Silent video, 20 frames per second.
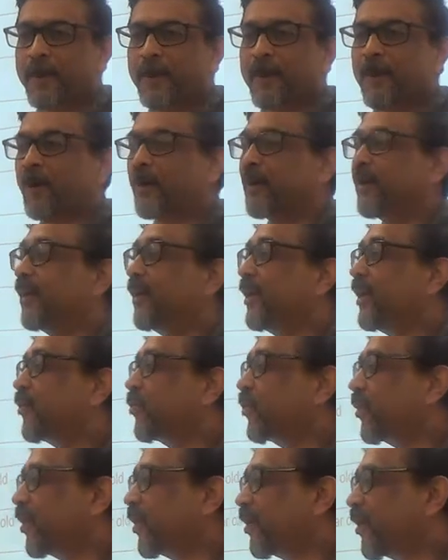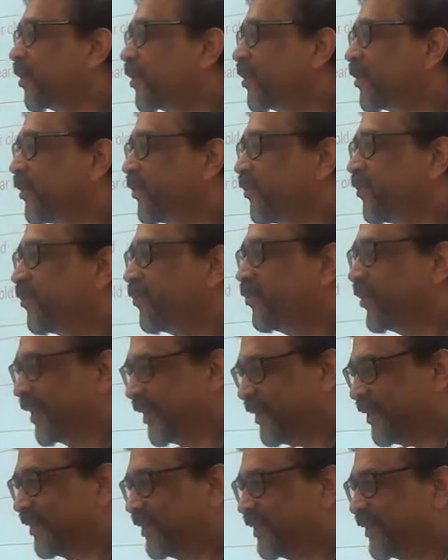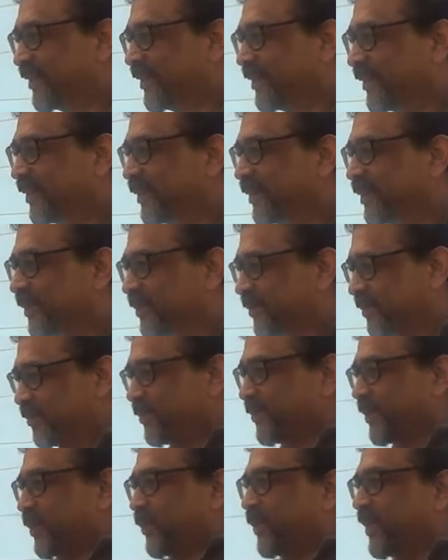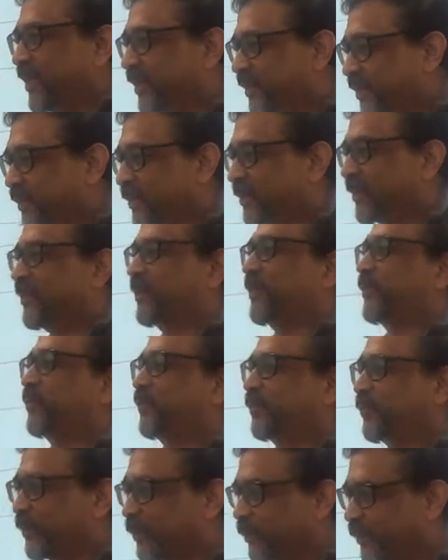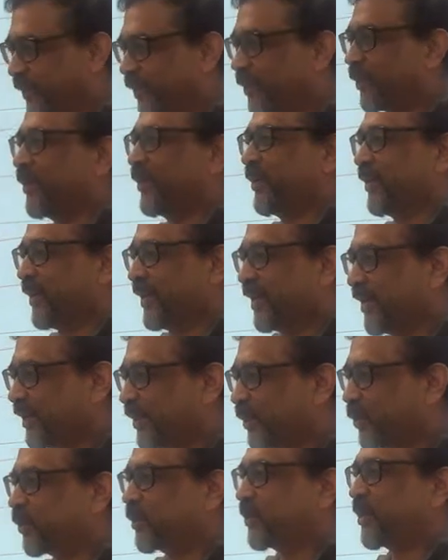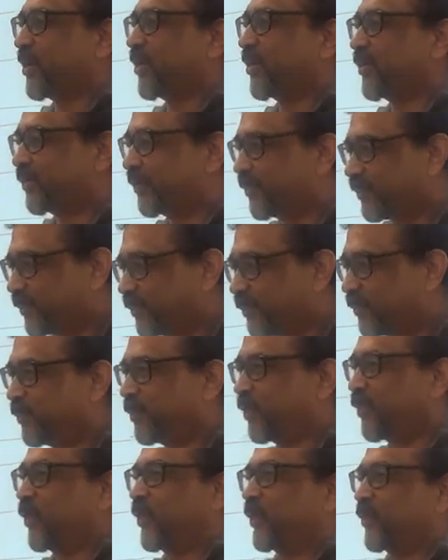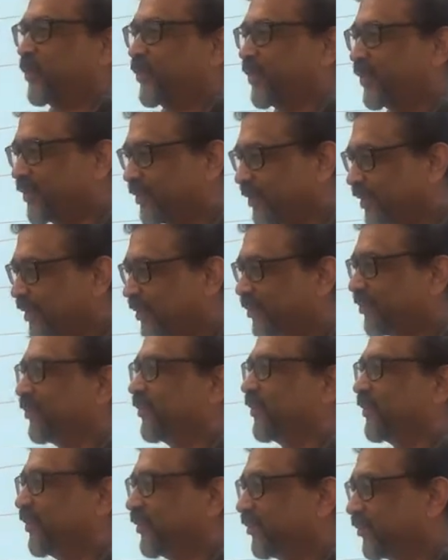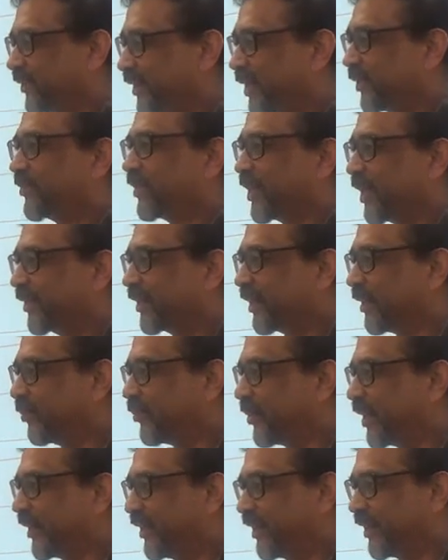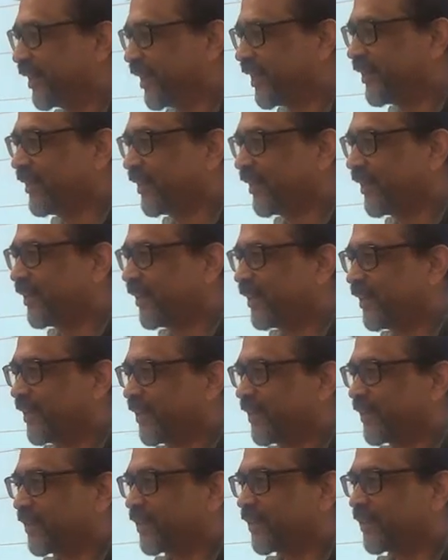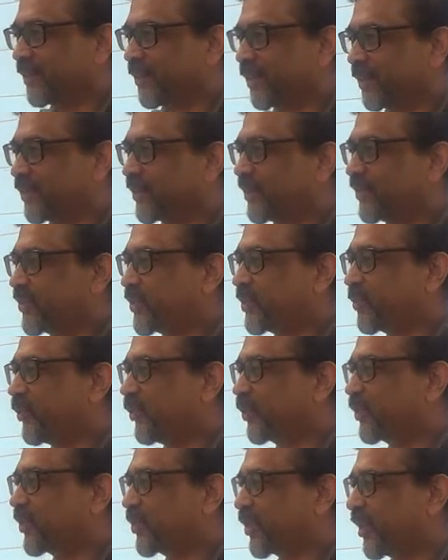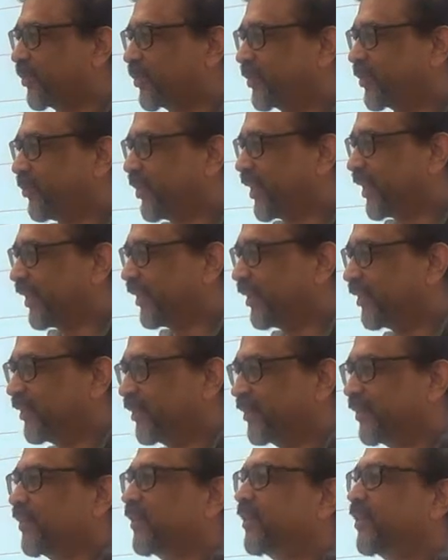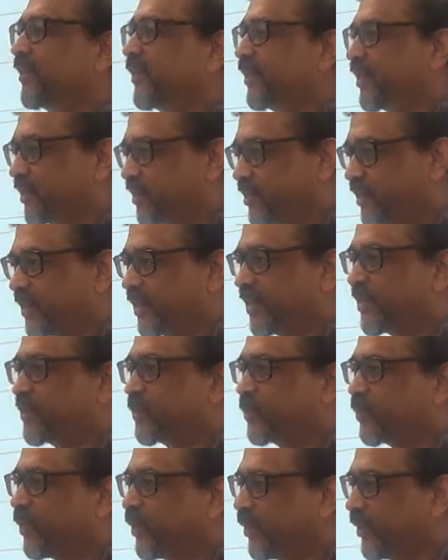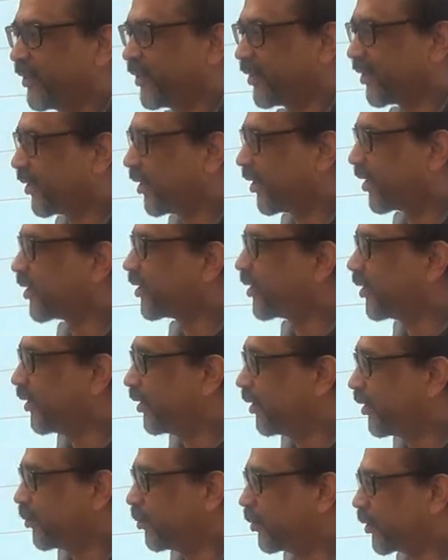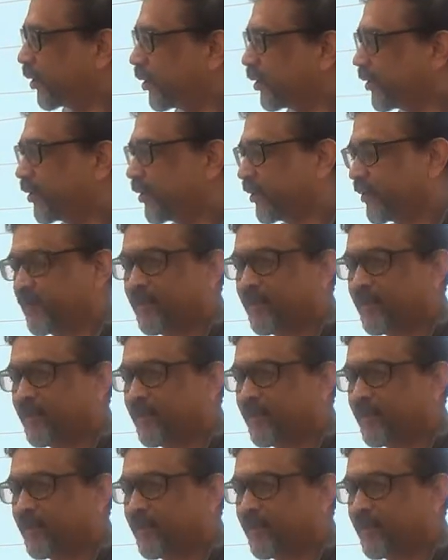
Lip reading: Or labored breathing. You need to use a lot of force. Difficulty in breathing, right? Not smooth, soft breathing. Distressful or labored